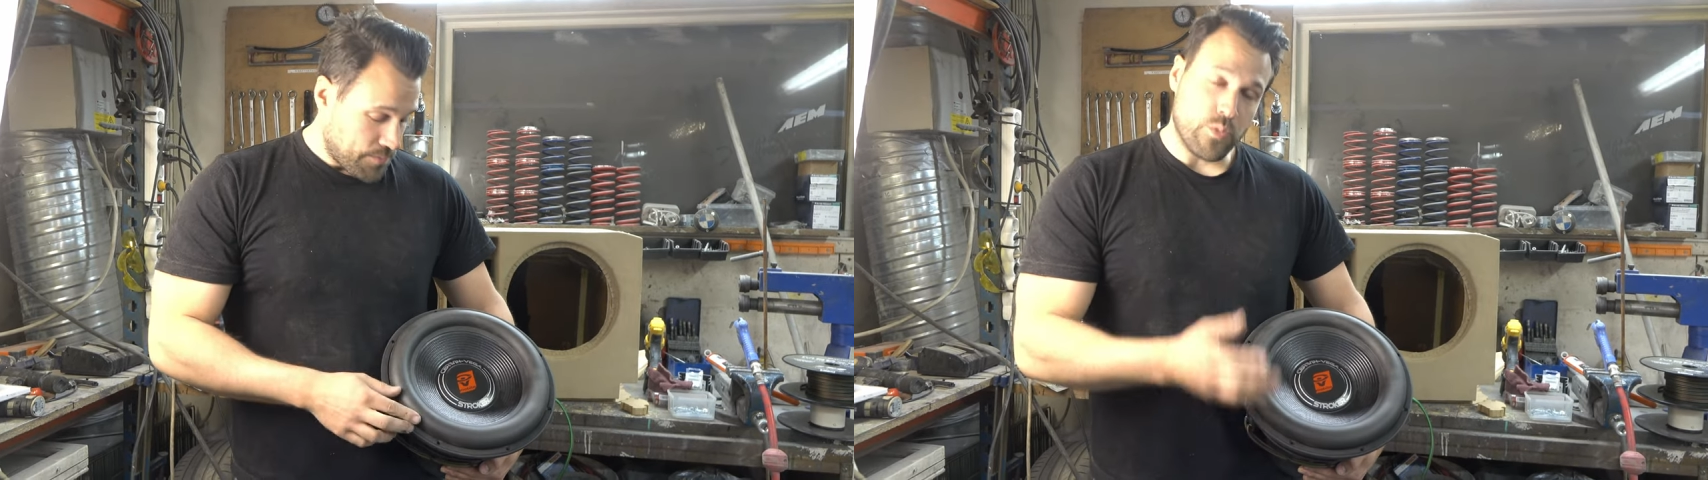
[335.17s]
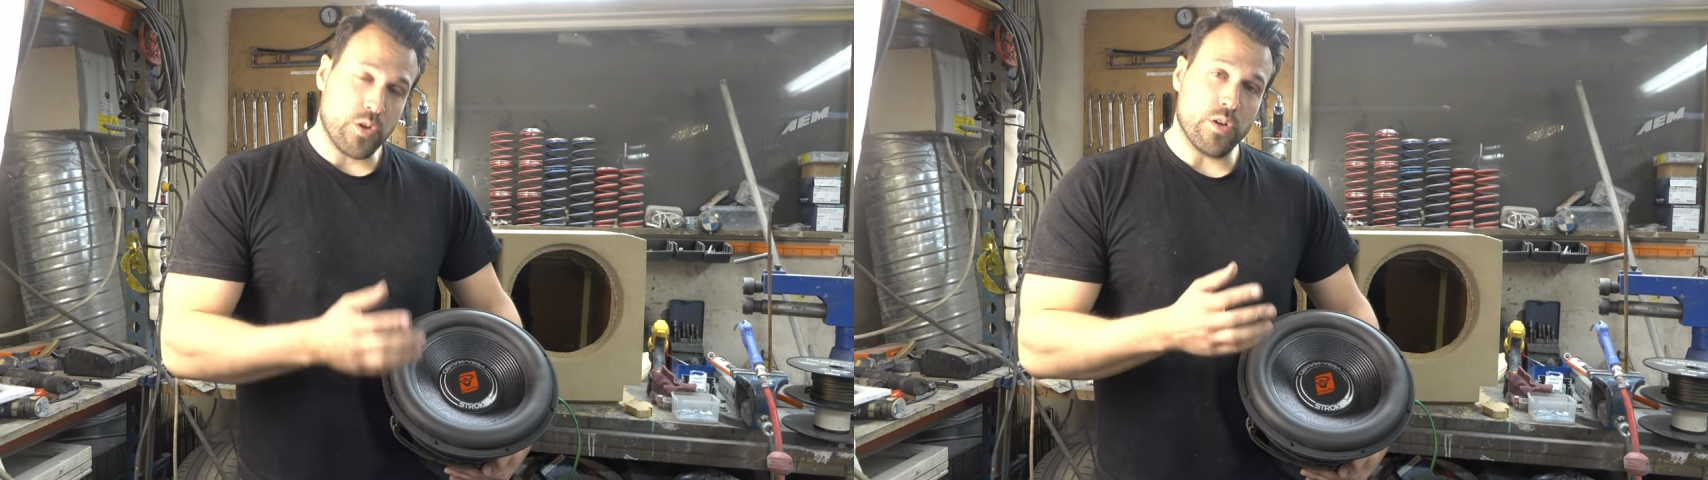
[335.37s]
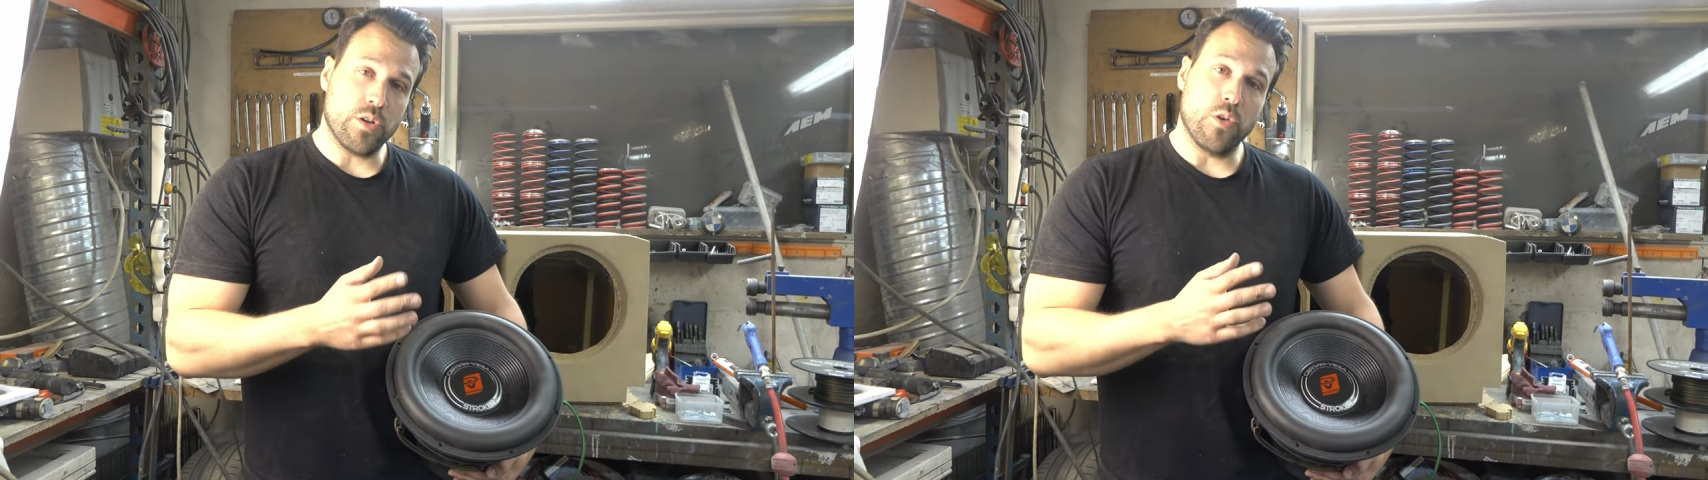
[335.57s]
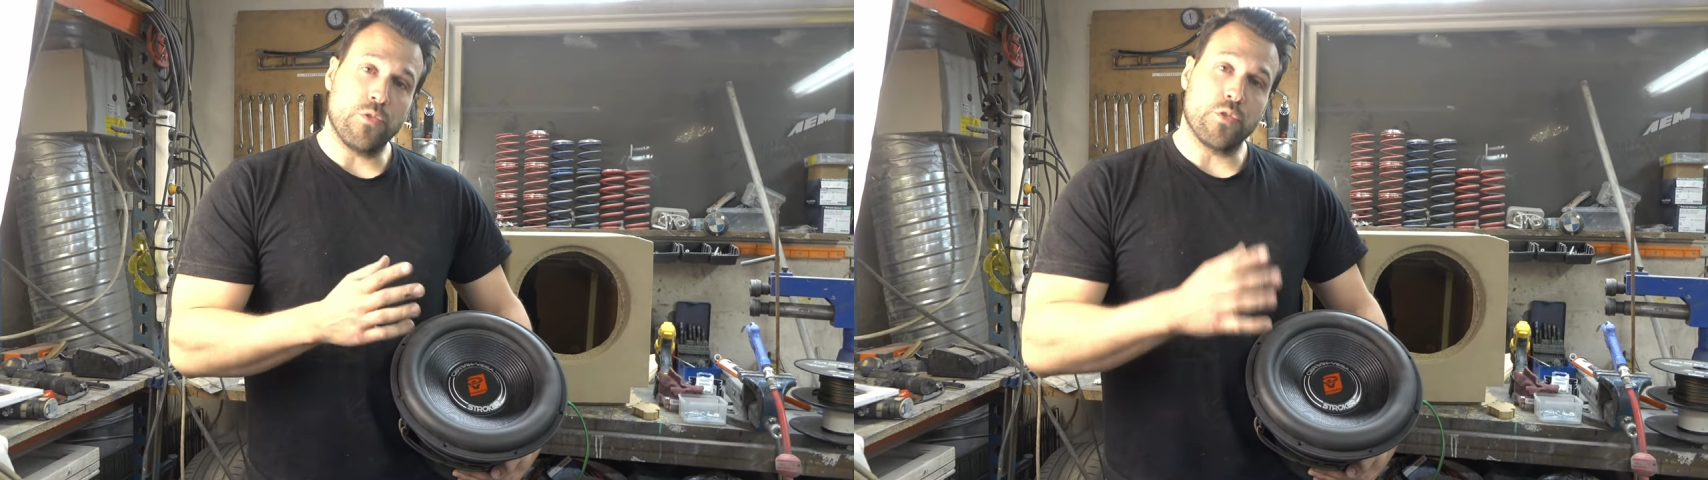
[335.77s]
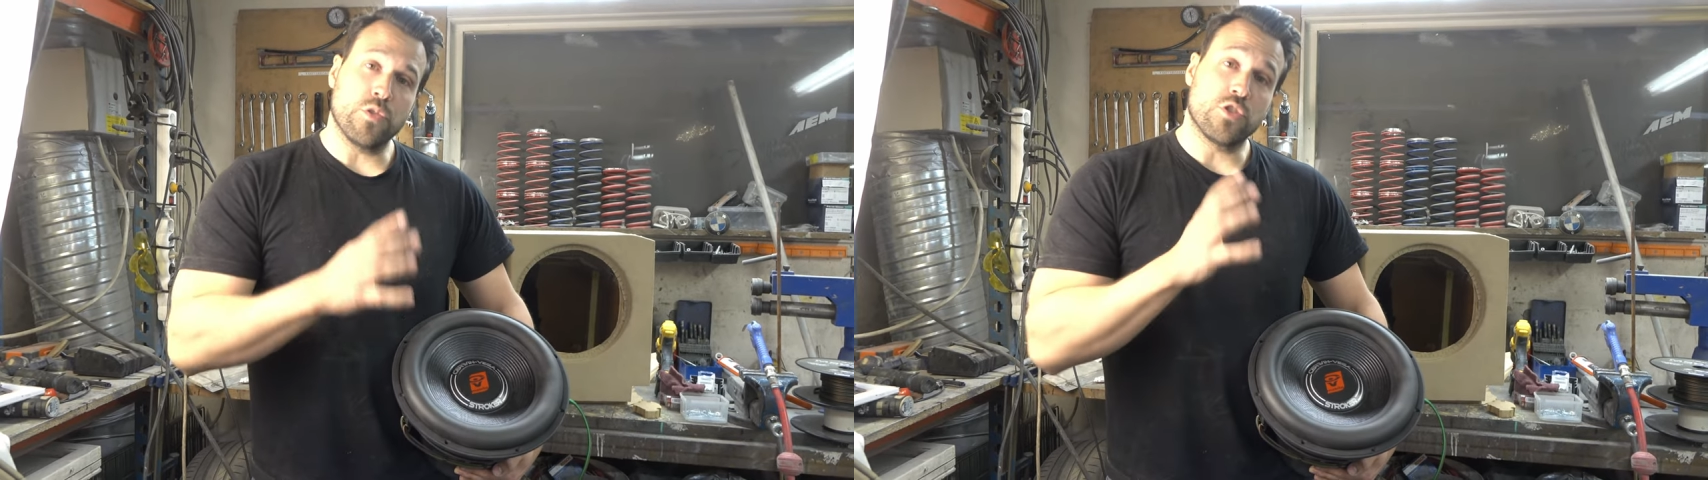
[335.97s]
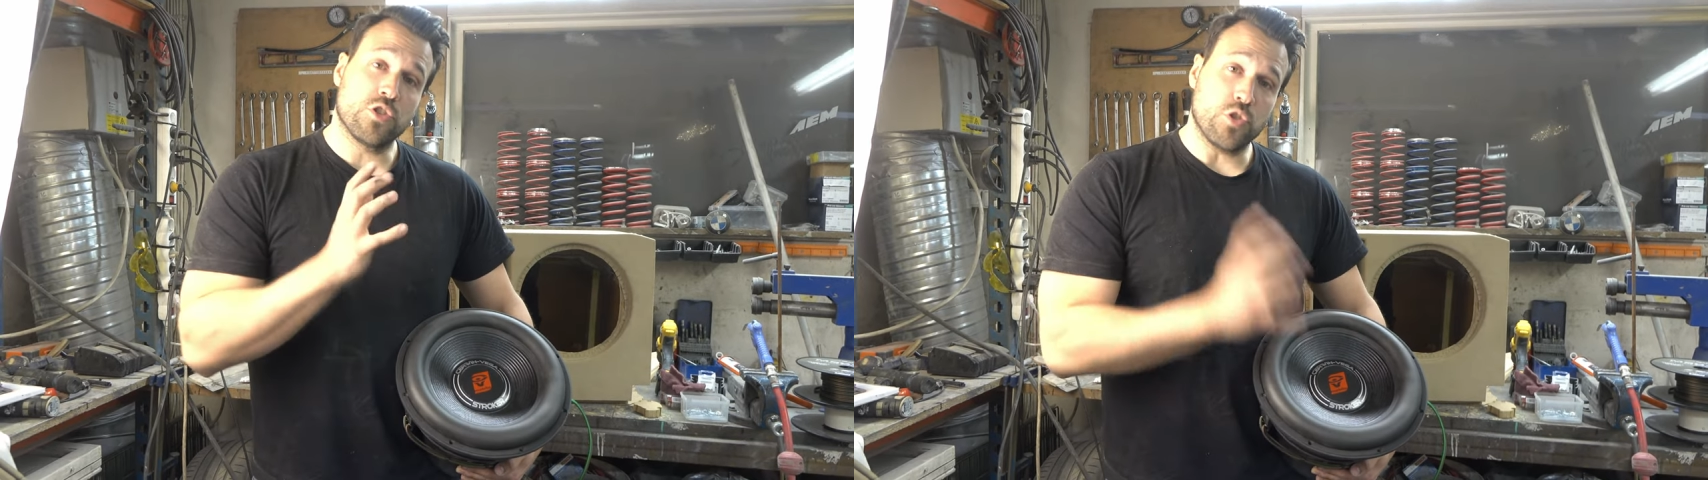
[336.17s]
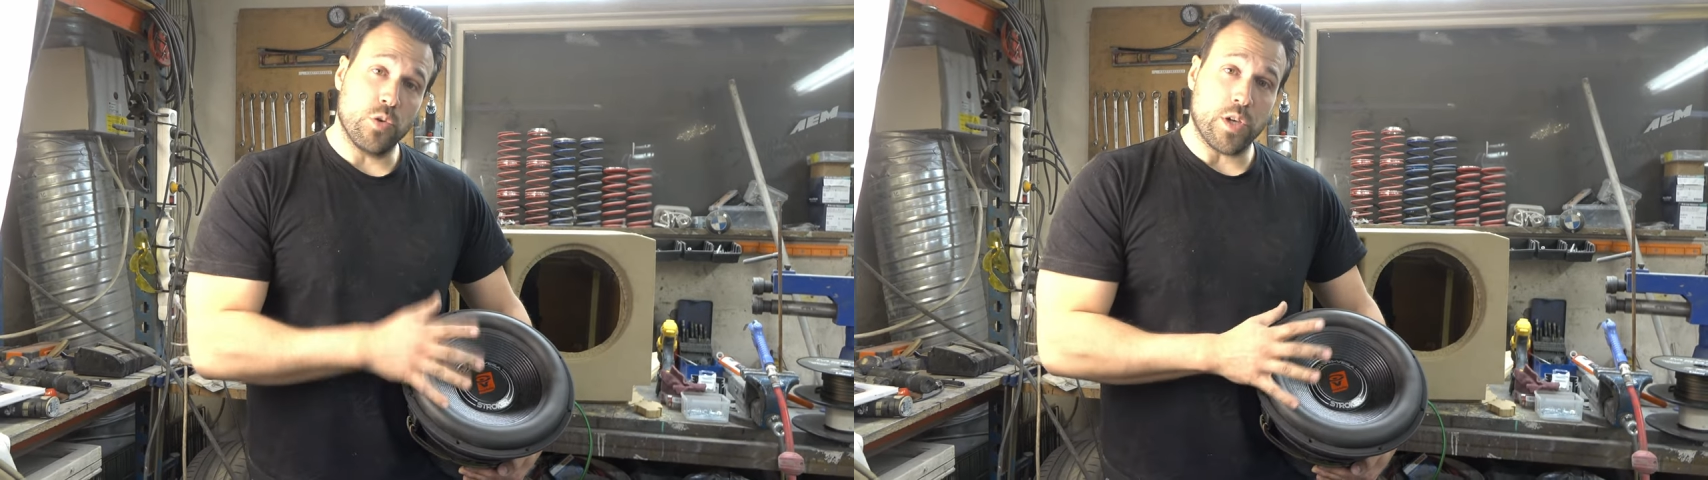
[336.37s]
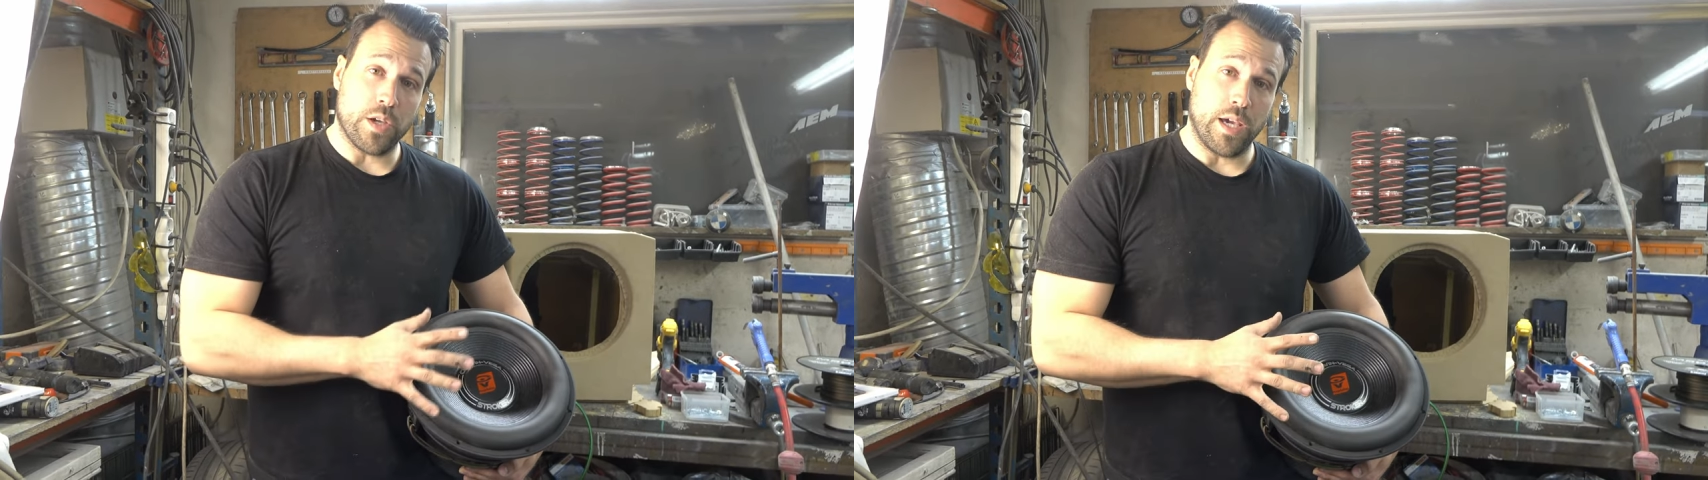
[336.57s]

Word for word: and we're gonna go for the stroker